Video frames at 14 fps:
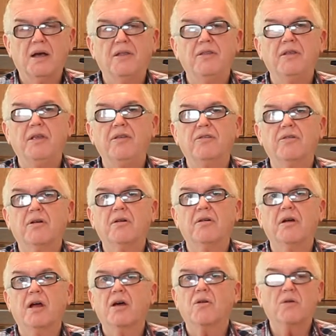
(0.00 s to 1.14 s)
These
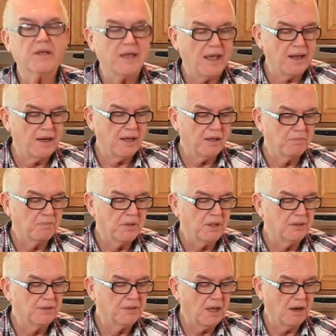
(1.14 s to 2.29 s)
are organic
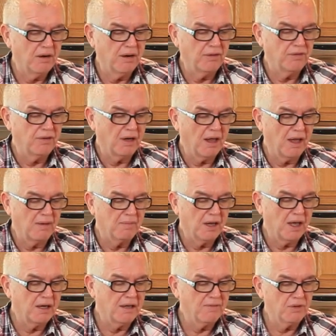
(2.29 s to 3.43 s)
peeled carrots, and I'm
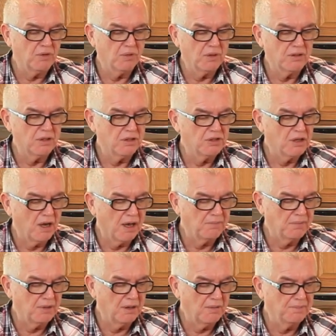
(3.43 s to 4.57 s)
not even going to
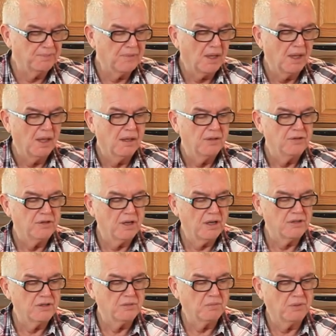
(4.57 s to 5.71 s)
chop them,
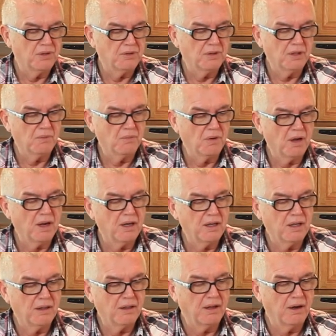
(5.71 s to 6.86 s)
just put them right
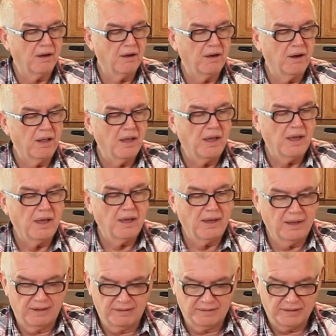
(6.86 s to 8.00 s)
in there,
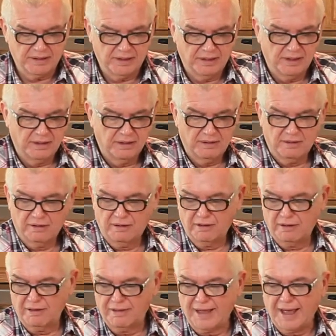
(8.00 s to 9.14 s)
and
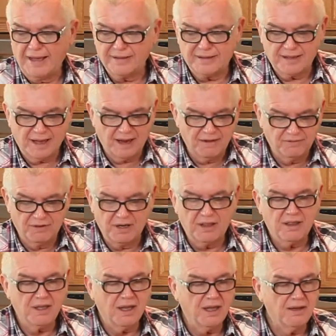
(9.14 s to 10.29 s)
that's everything